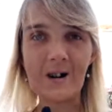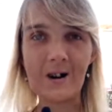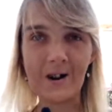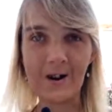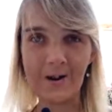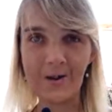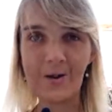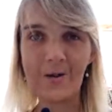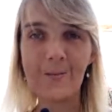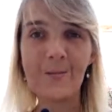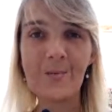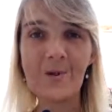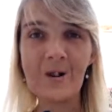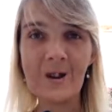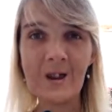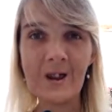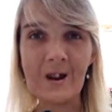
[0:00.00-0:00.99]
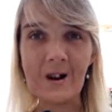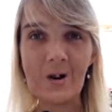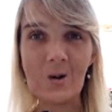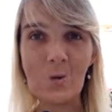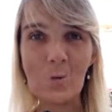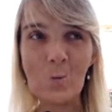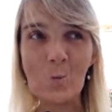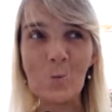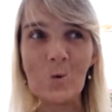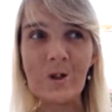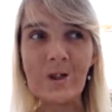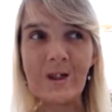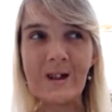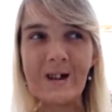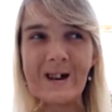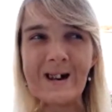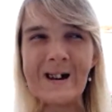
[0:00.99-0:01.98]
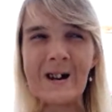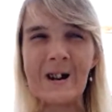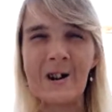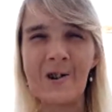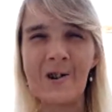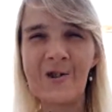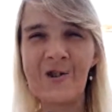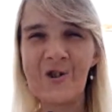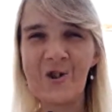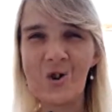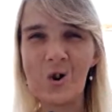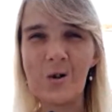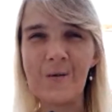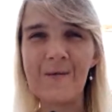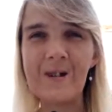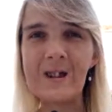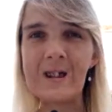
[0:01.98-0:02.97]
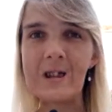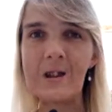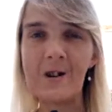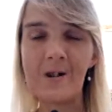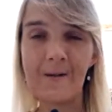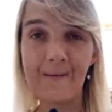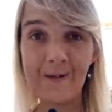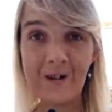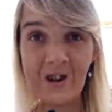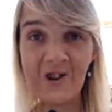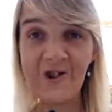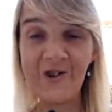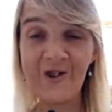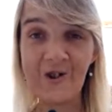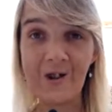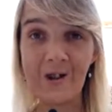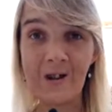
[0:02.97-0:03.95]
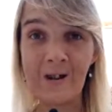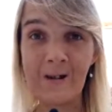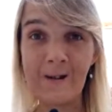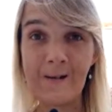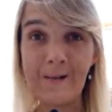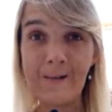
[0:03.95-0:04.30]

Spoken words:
another person with energy of intervention